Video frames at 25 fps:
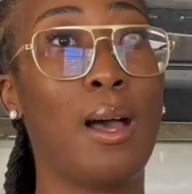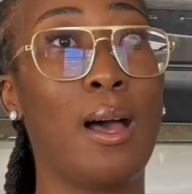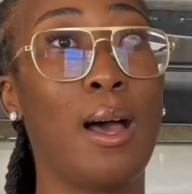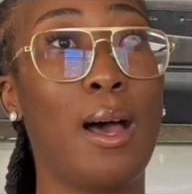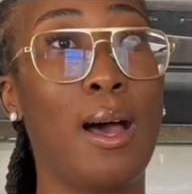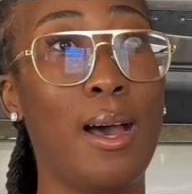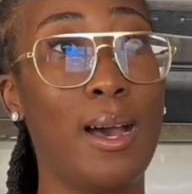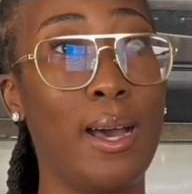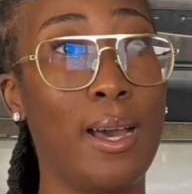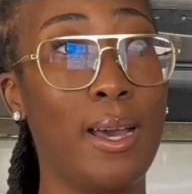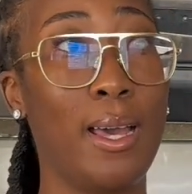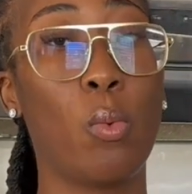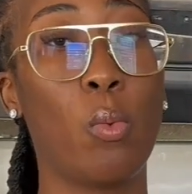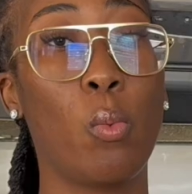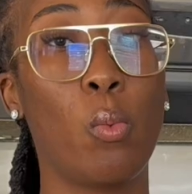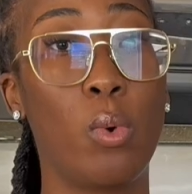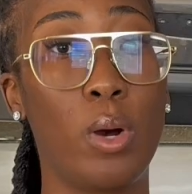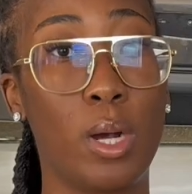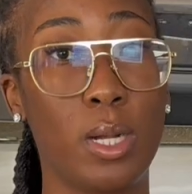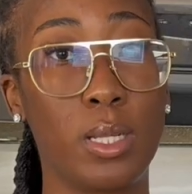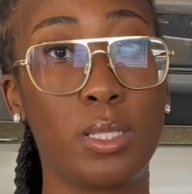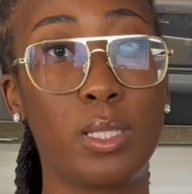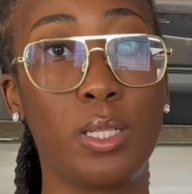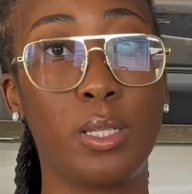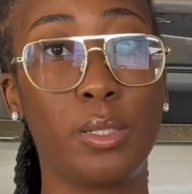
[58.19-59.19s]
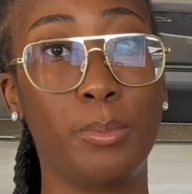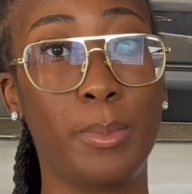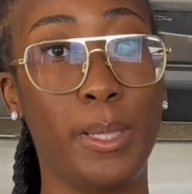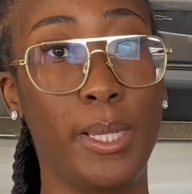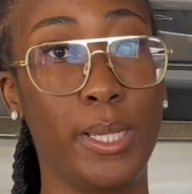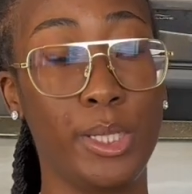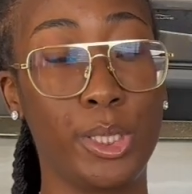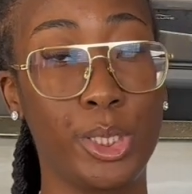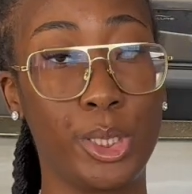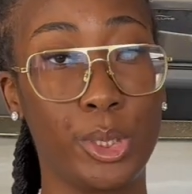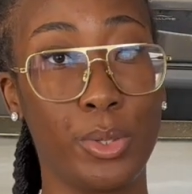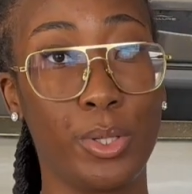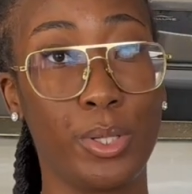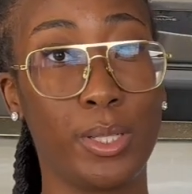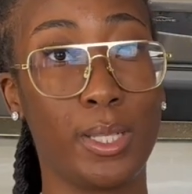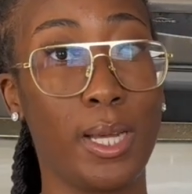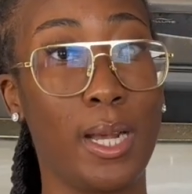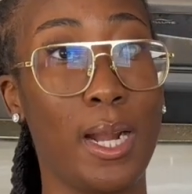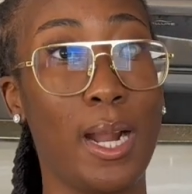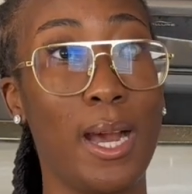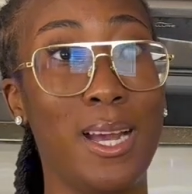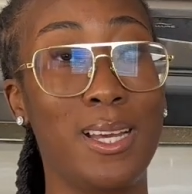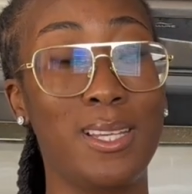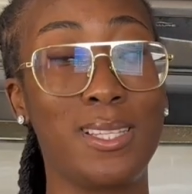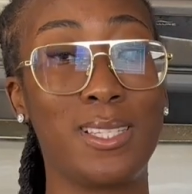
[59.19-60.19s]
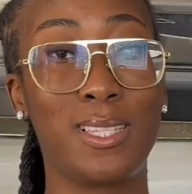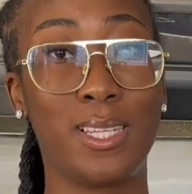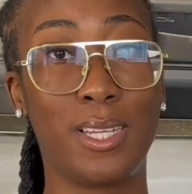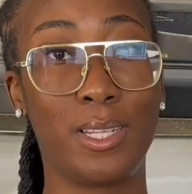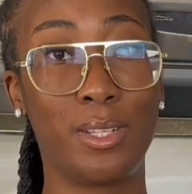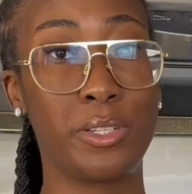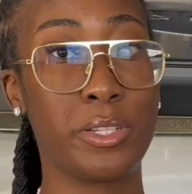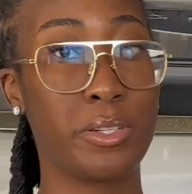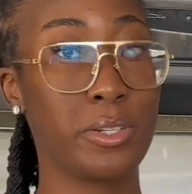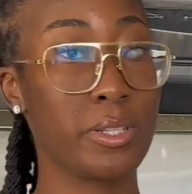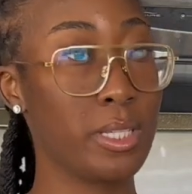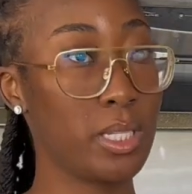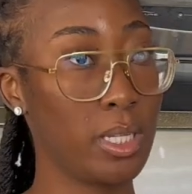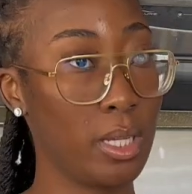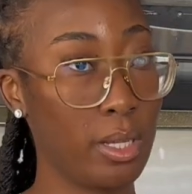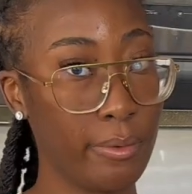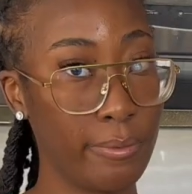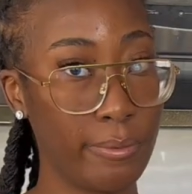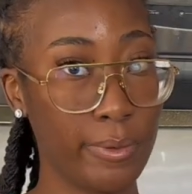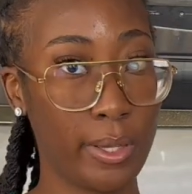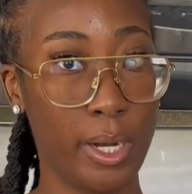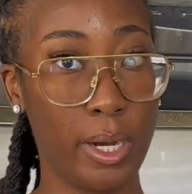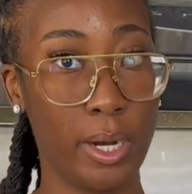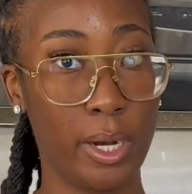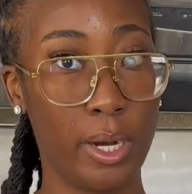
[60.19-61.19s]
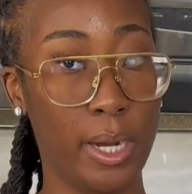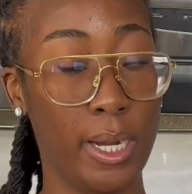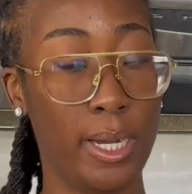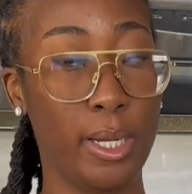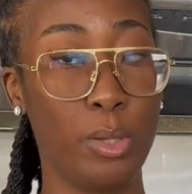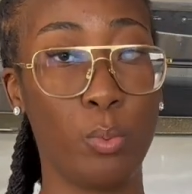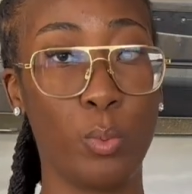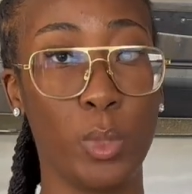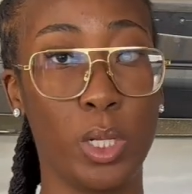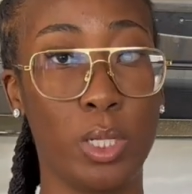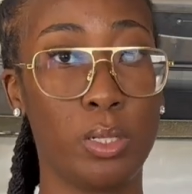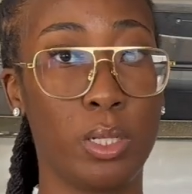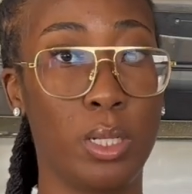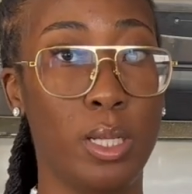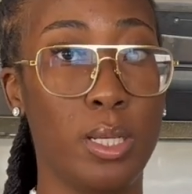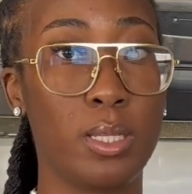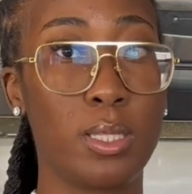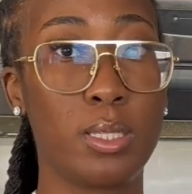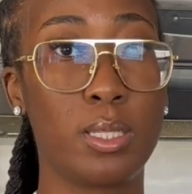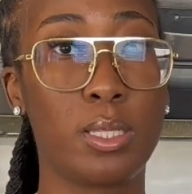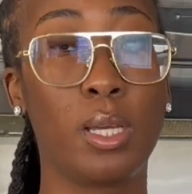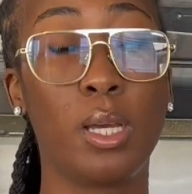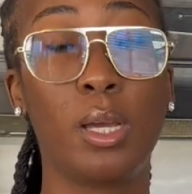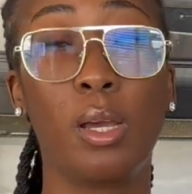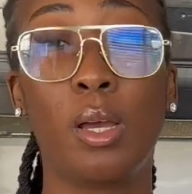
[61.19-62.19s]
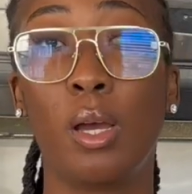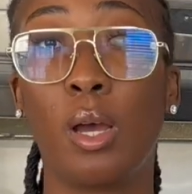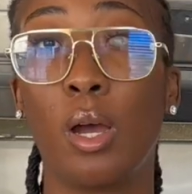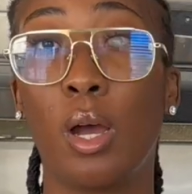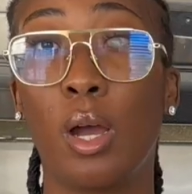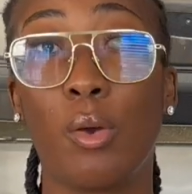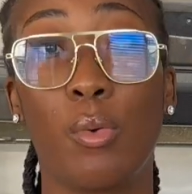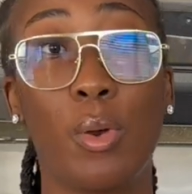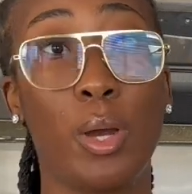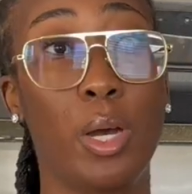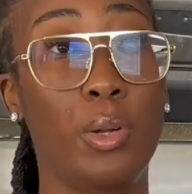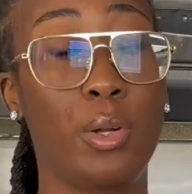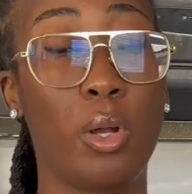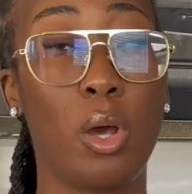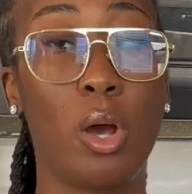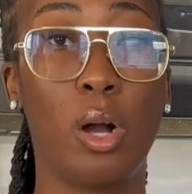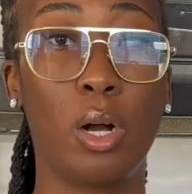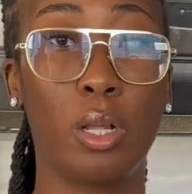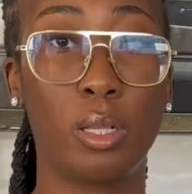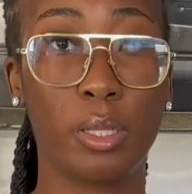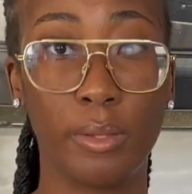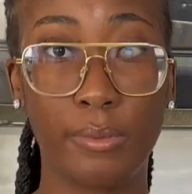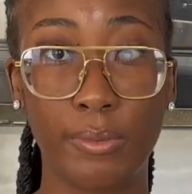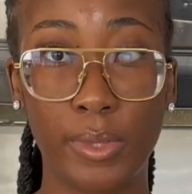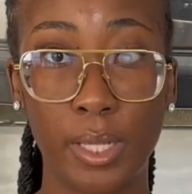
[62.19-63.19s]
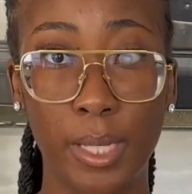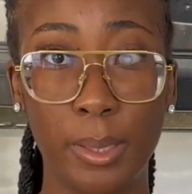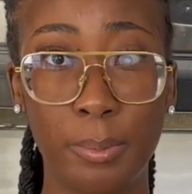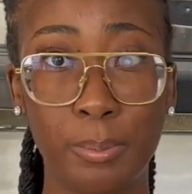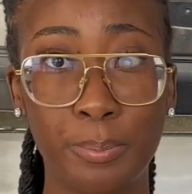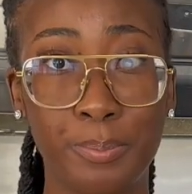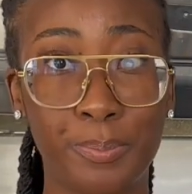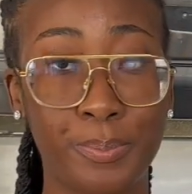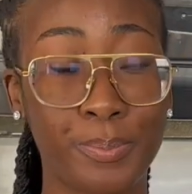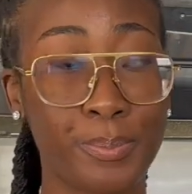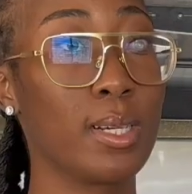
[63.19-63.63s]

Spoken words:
I want to make sure that I center self-care and wellness around all of them.